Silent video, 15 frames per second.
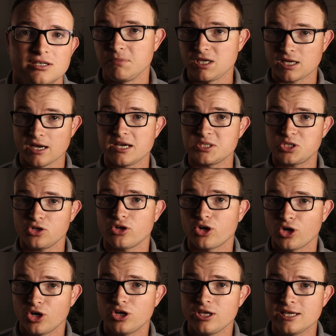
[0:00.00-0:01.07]
Because you're
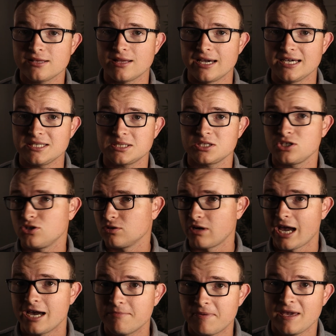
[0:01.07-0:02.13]
earning less, you're
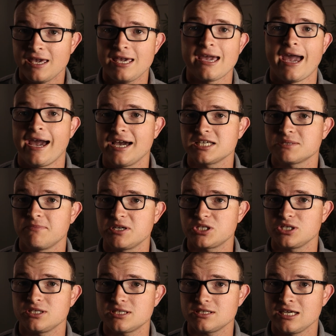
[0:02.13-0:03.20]
not paying as much
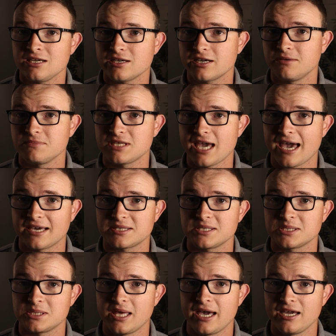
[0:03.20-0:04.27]
in income
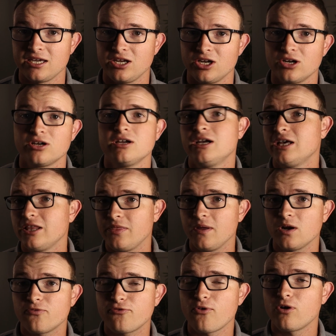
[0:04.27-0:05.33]
taxes that year.
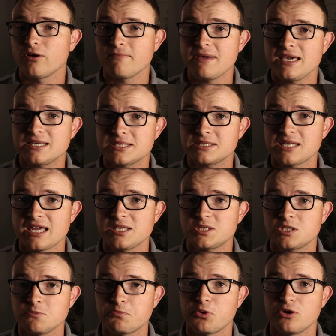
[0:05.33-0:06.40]
Therefore, it makes sense
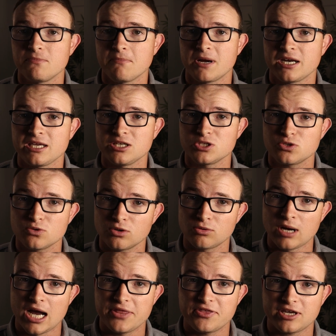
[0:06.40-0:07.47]
to put money into a
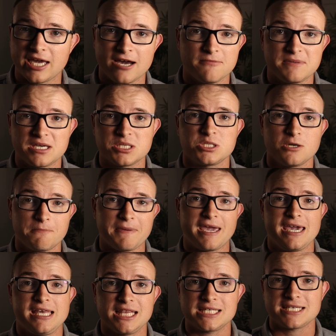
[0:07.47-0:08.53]
Roth account because you're
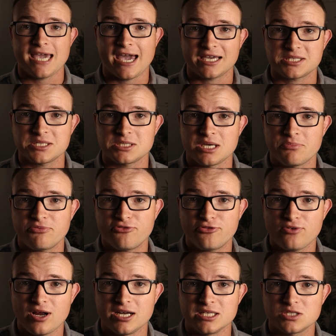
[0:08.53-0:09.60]
paying the taxes up
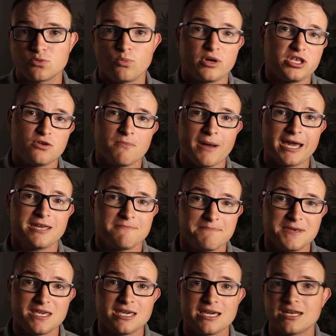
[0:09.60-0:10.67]
front when you might
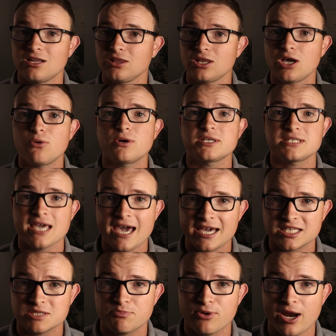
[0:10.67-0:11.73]
be in a lower
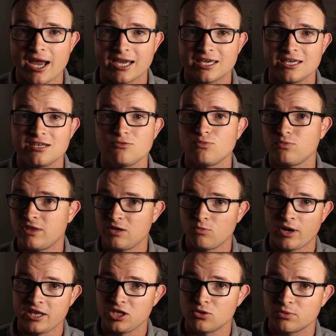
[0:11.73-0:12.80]
tax bracket than
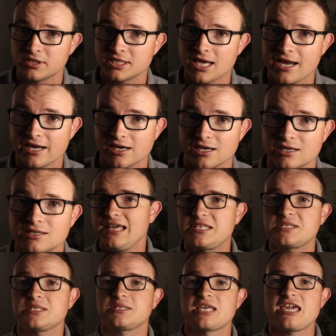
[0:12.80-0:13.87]
when you retire.
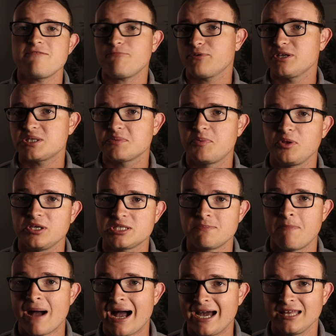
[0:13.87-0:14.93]
It's the same principle as
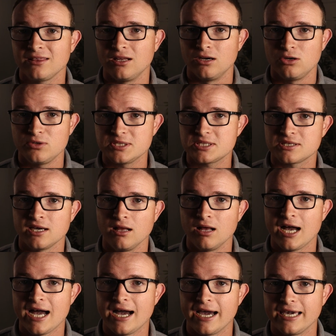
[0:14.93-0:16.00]
buy low and sell
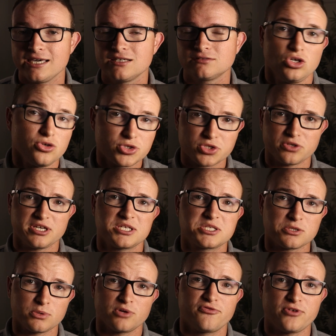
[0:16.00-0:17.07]
high. Usually it's
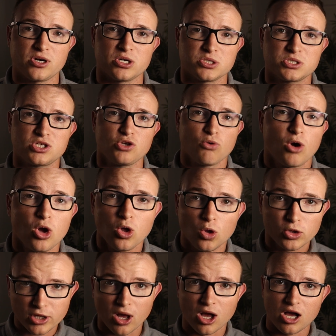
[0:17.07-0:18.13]
the reverse. You
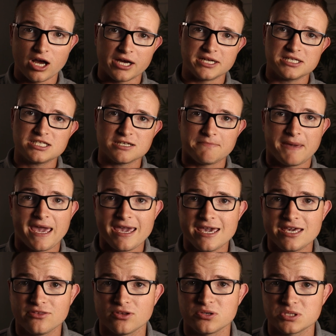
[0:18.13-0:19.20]
hold on to
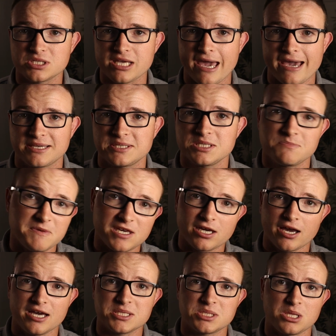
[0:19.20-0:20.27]
paying those taxes
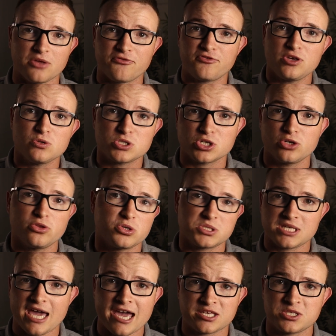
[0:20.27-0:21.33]
because in the future those
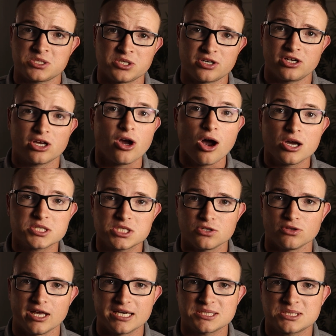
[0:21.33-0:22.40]
taxes are going to cost
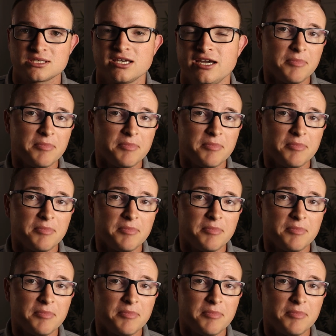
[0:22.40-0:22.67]
you less.